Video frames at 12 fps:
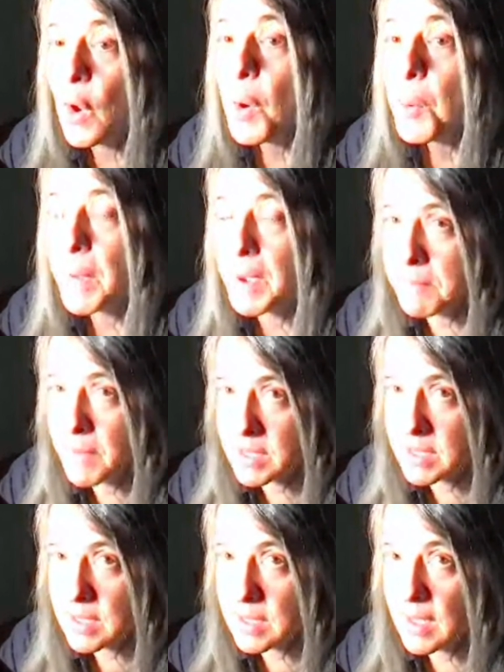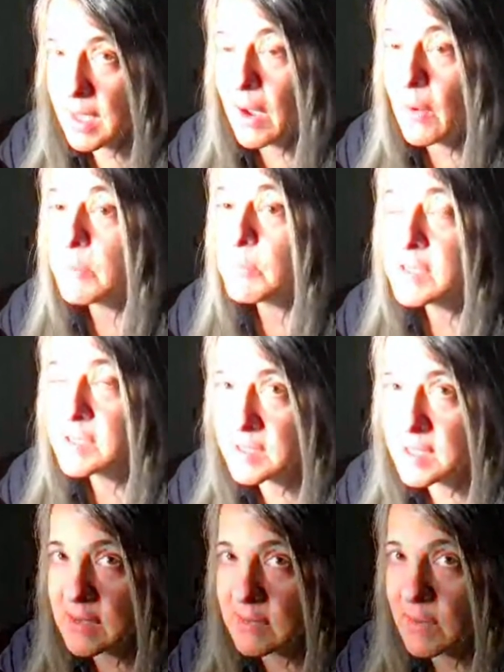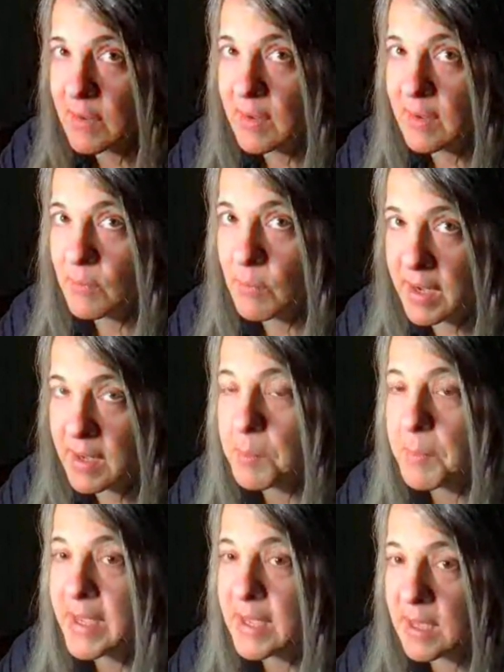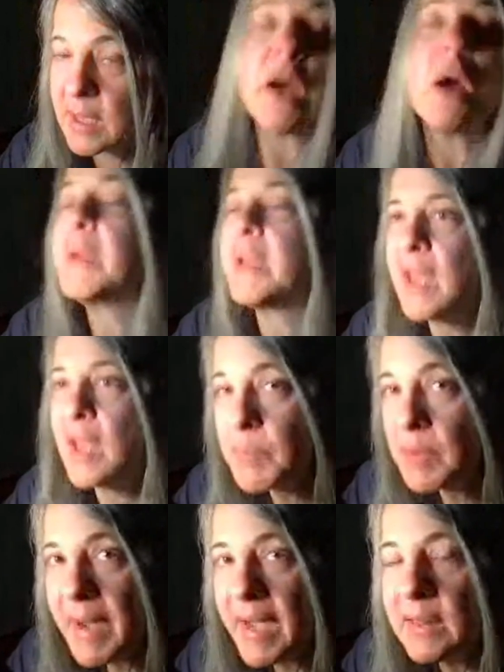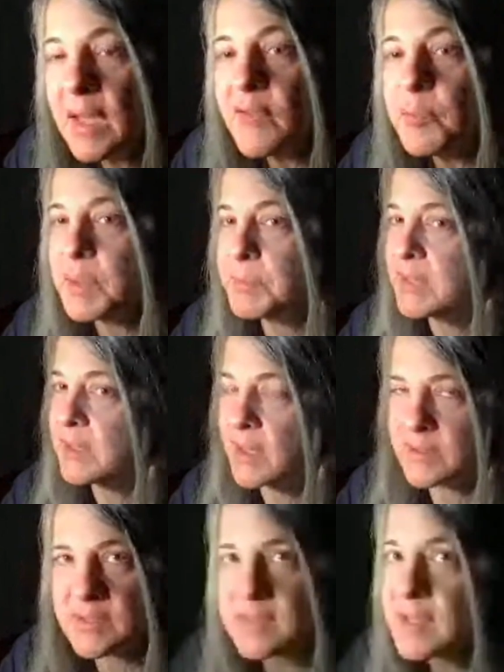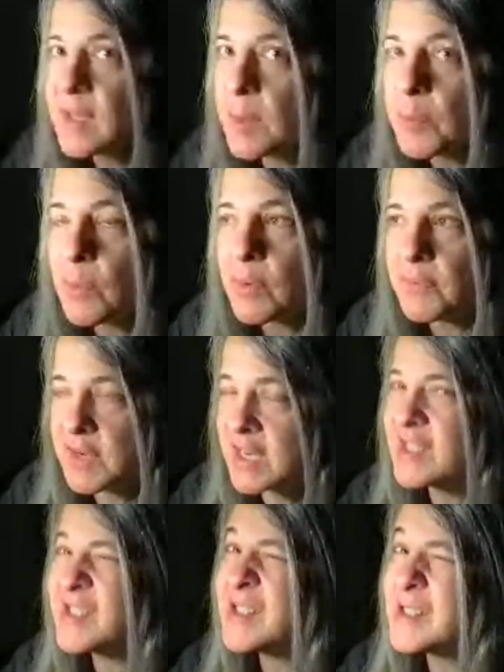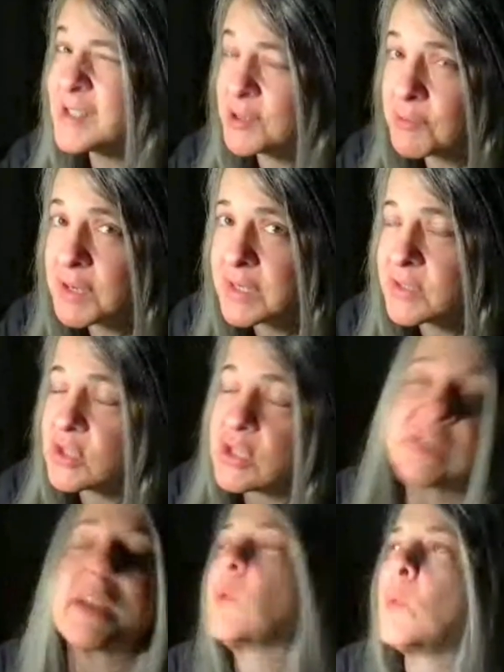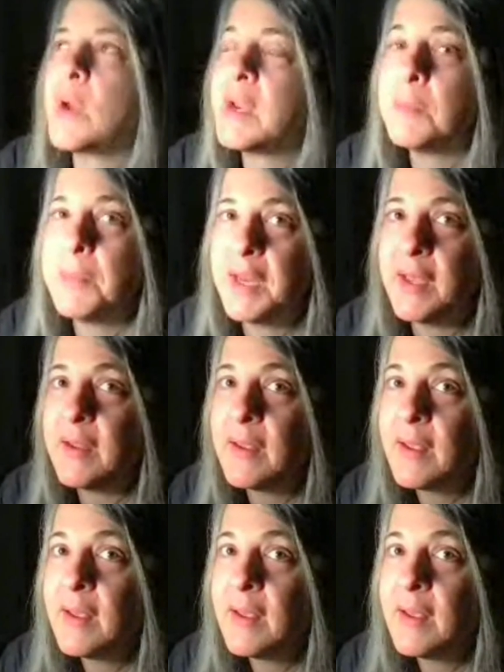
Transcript: my money, how I receive, right? My income, it can be my love, but because it's in Capricorn, Venus is serious. She's like, wait a minute.